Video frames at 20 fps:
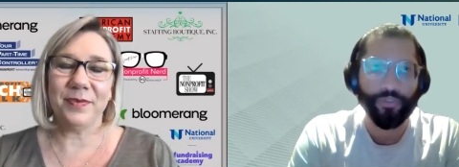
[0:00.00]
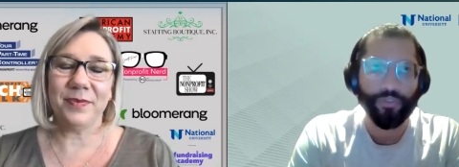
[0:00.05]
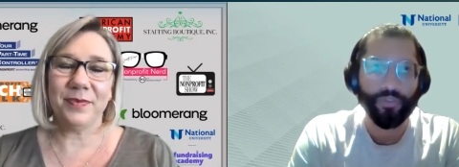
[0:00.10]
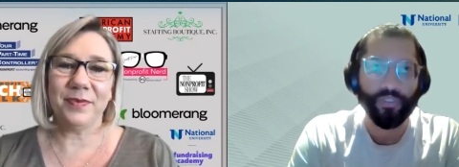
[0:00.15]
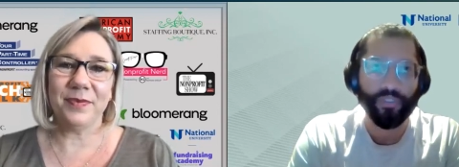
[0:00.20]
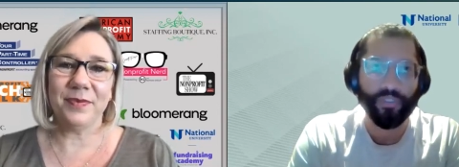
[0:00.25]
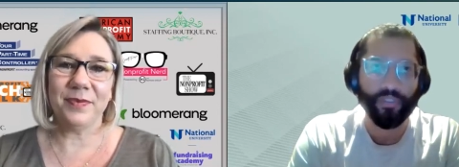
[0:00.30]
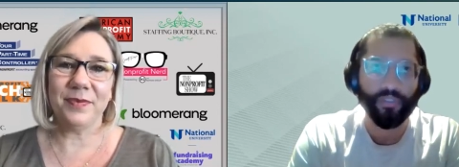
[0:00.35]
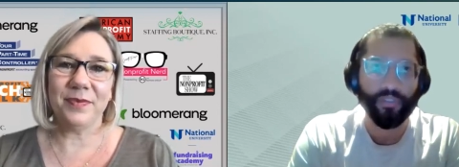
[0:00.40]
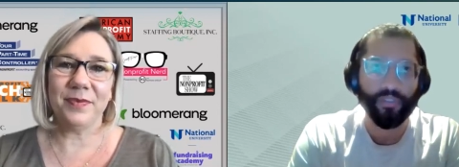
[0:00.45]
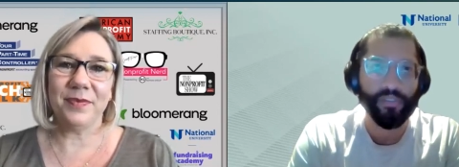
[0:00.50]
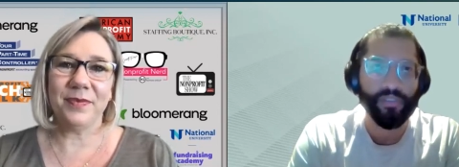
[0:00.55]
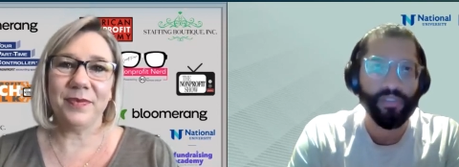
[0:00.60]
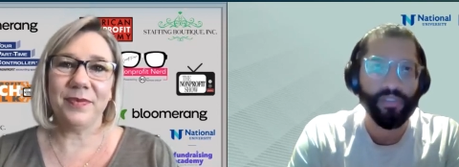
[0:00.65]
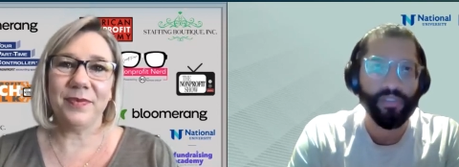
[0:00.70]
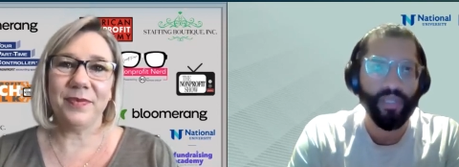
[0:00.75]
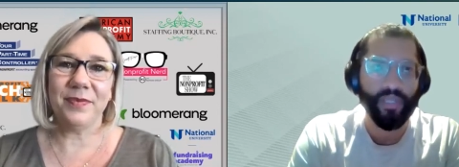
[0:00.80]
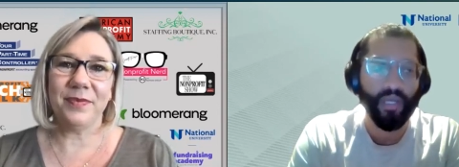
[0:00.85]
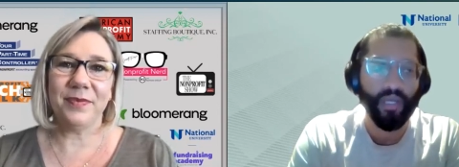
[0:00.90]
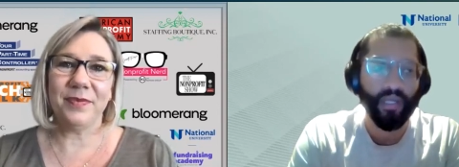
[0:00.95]
Speaker 1: 2 years,
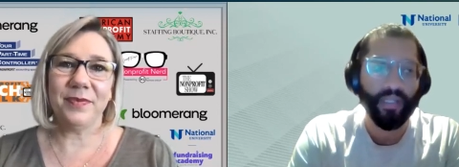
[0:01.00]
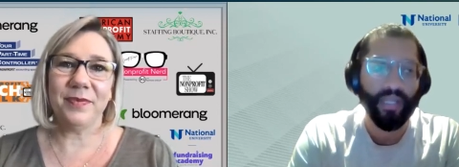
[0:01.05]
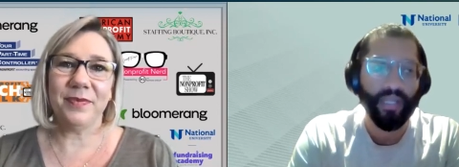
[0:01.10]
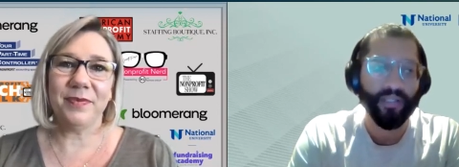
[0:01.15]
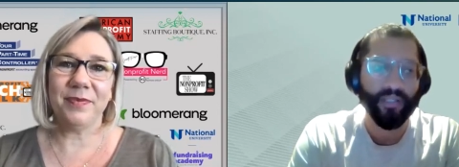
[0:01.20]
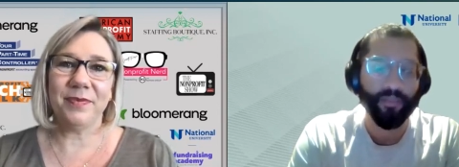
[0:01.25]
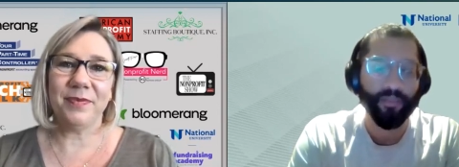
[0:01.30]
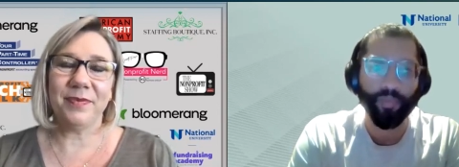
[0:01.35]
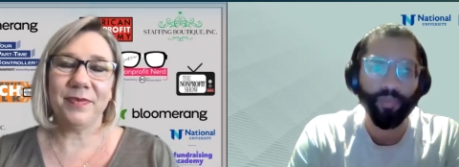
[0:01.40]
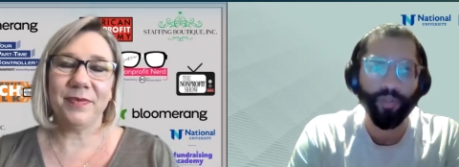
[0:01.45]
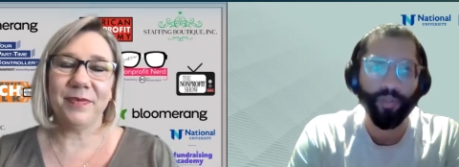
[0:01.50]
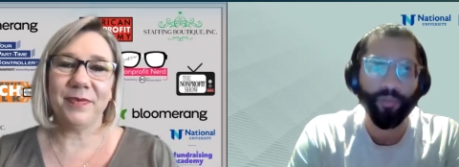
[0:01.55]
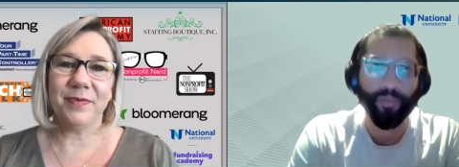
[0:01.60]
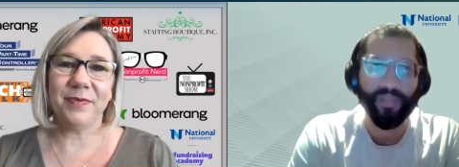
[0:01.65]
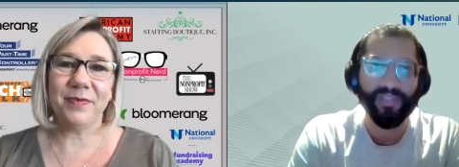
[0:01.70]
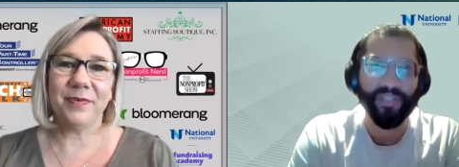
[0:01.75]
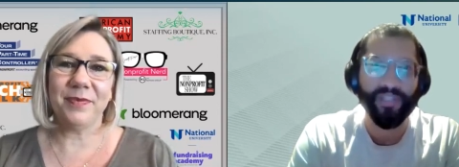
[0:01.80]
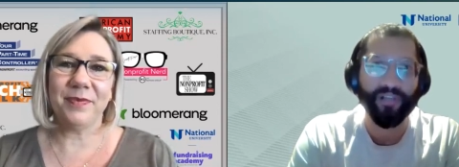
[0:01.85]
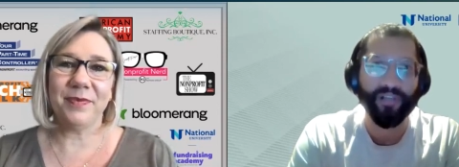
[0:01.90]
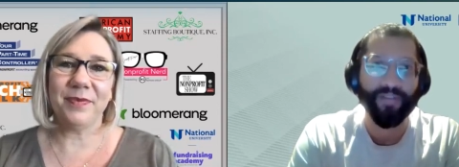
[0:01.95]
I kind of burnt
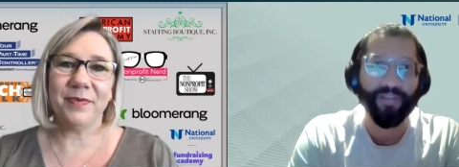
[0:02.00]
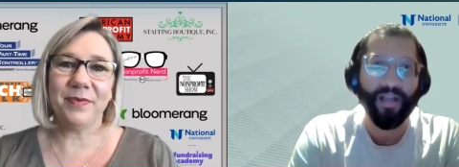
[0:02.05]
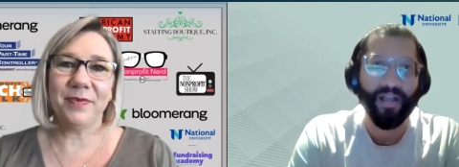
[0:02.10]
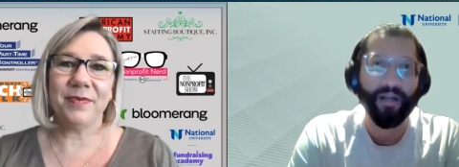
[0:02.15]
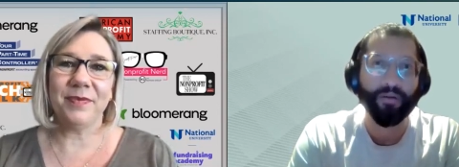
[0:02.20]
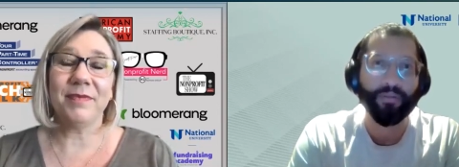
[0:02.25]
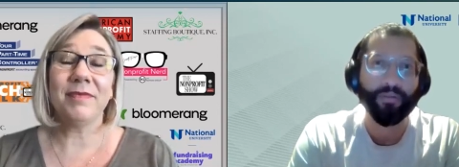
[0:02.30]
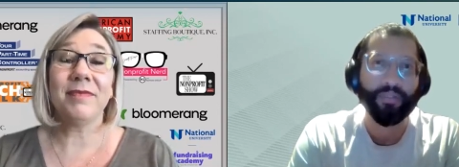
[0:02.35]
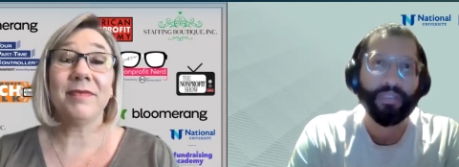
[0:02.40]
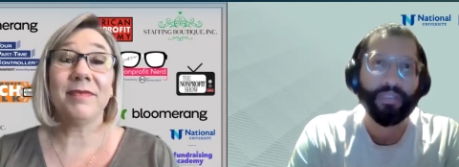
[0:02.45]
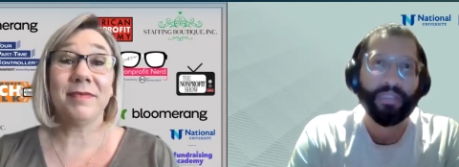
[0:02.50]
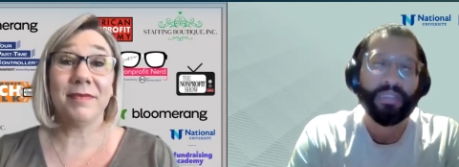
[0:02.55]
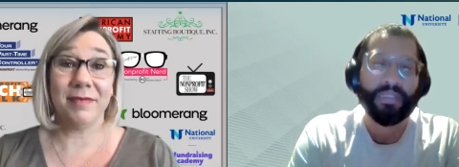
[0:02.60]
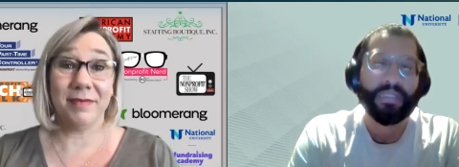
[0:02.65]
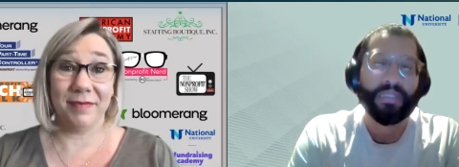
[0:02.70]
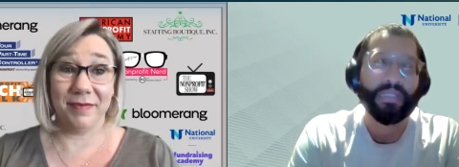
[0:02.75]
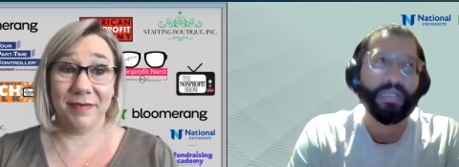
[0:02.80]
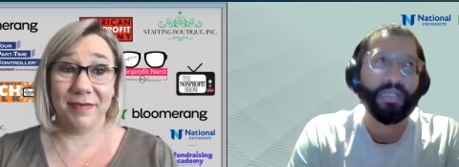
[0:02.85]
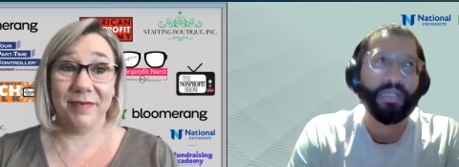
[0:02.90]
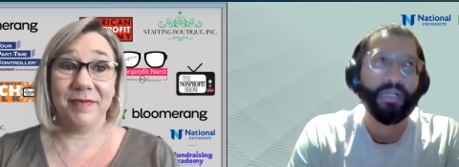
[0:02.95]
myself out.
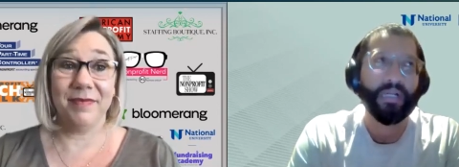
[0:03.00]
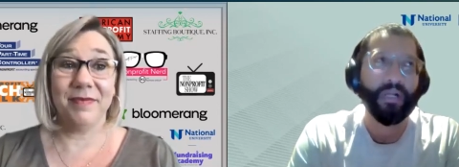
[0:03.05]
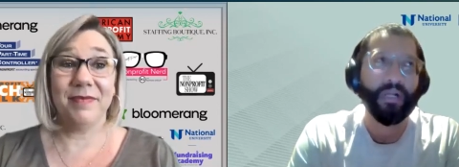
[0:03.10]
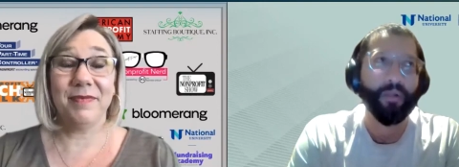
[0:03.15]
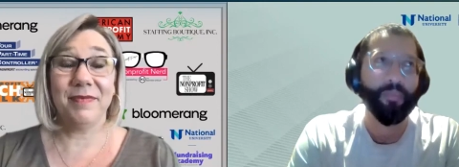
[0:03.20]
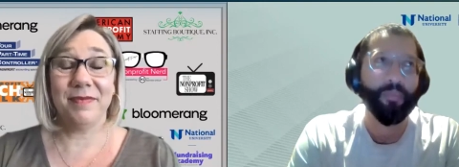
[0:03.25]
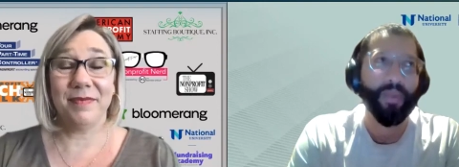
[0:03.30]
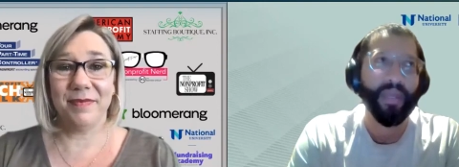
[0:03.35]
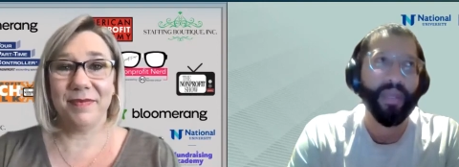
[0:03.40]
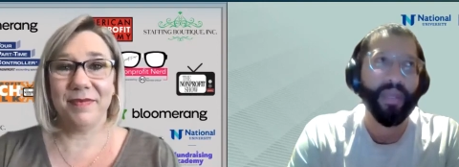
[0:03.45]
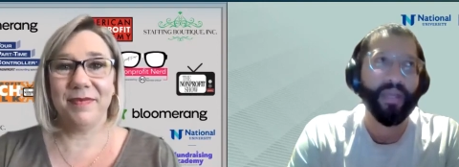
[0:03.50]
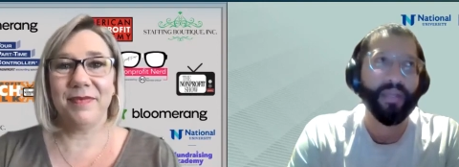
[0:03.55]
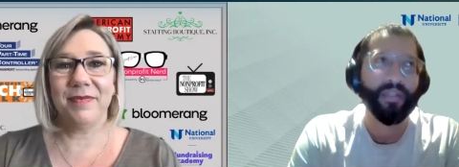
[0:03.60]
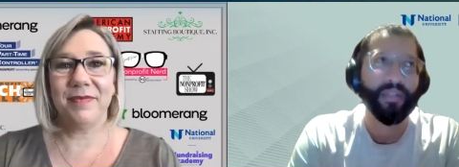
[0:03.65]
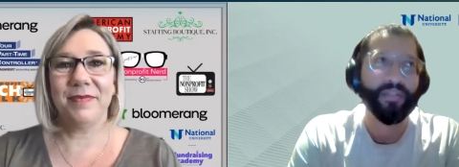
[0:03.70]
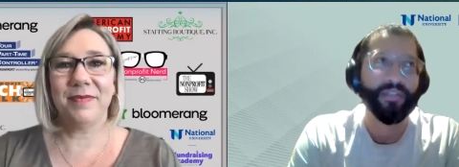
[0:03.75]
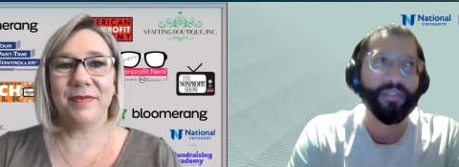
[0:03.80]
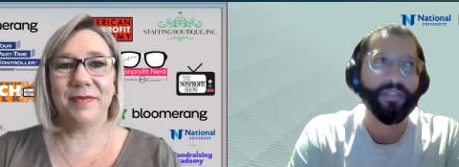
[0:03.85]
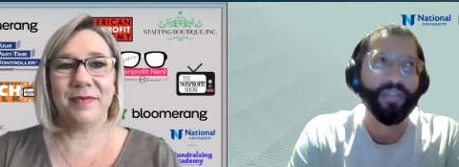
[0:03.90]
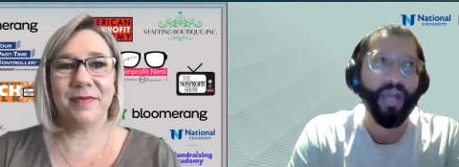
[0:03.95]

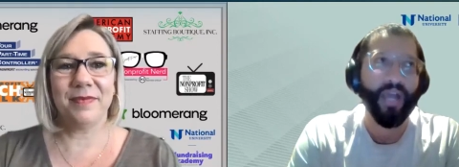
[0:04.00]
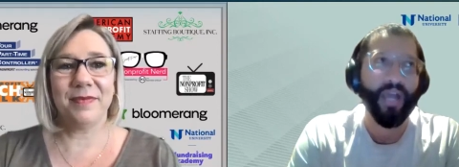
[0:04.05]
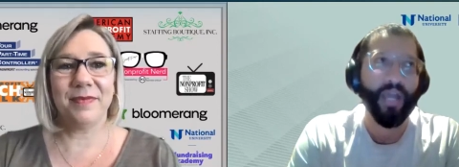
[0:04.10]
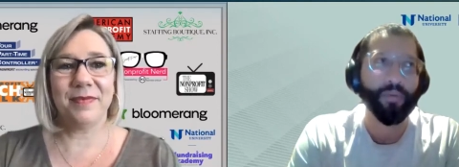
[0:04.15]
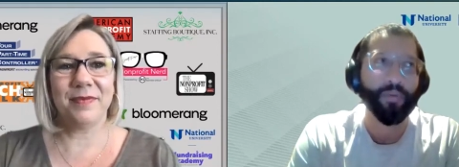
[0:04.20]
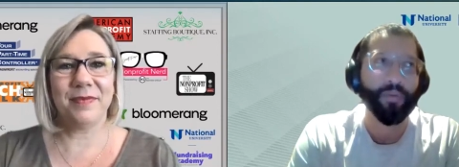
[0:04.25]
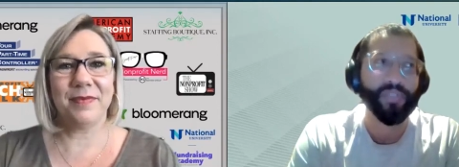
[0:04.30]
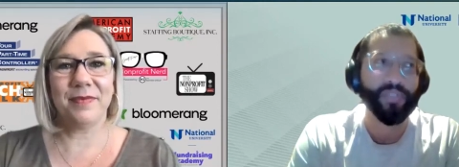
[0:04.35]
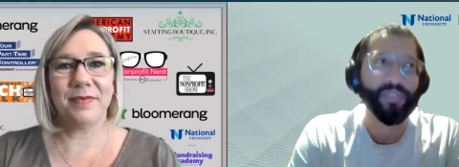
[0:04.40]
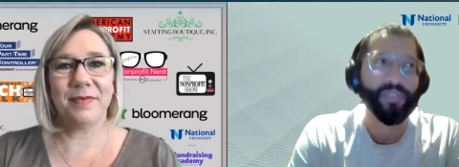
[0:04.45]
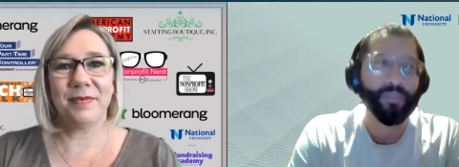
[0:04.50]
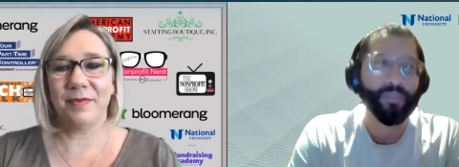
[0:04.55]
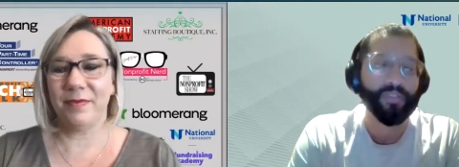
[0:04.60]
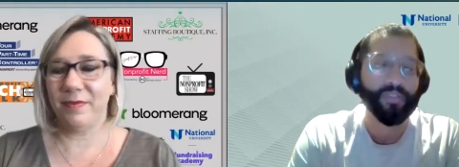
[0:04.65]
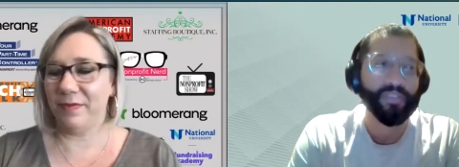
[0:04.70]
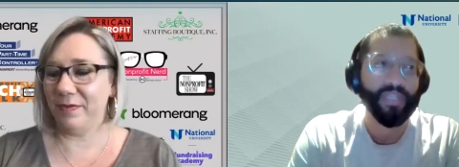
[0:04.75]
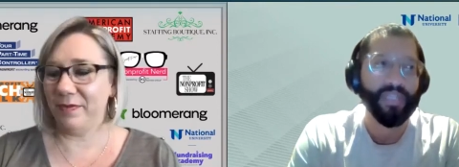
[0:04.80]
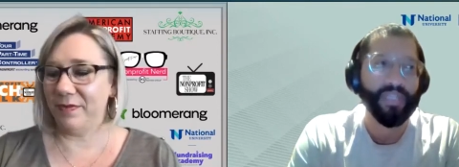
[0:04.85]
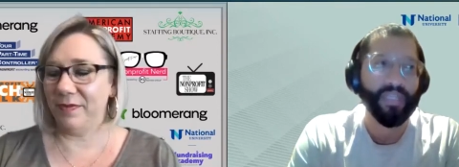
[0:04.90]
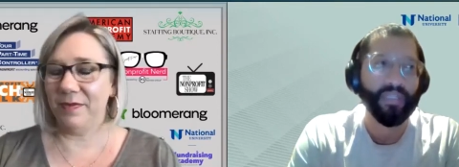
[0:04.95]
And I was able to
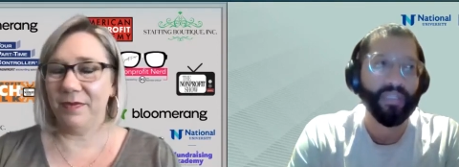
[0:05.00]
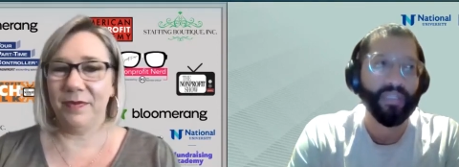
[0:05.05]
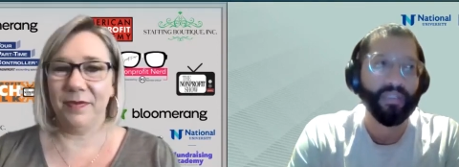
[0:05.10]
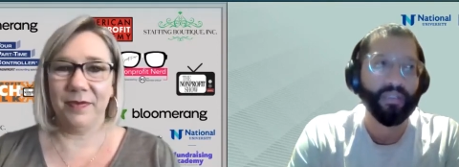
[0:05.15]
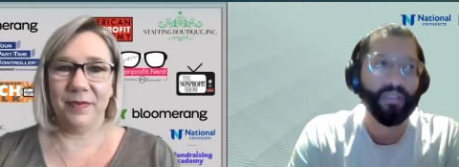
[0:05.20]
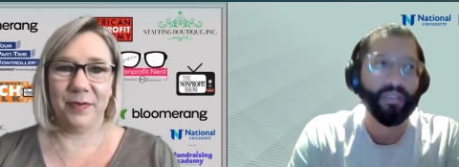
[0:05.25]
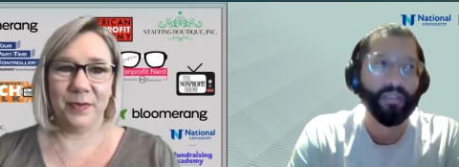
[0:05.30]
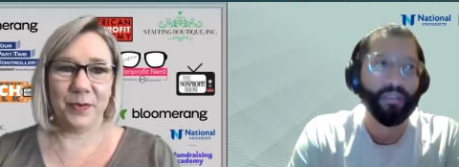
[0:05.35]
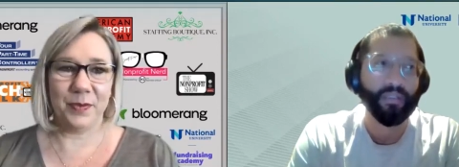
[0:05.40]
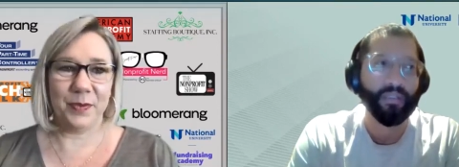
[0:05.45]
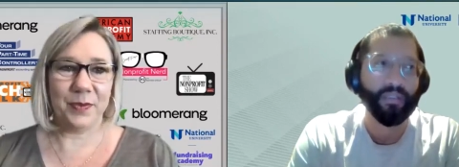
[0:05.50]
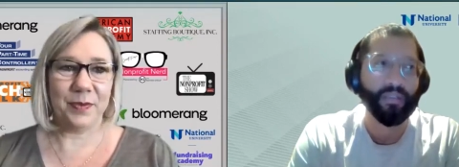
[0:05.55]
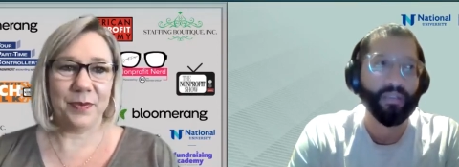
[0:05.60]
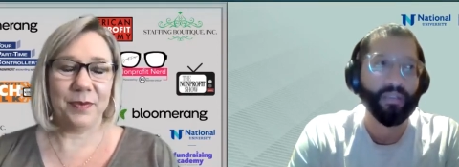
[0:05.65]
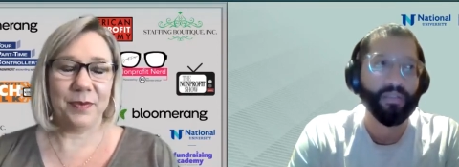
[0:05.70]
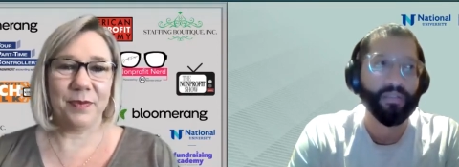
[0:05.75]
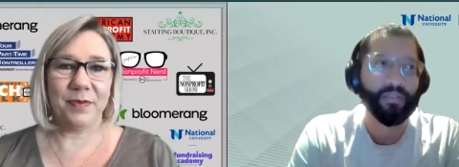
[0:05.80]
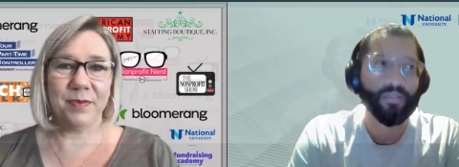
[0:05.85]
take a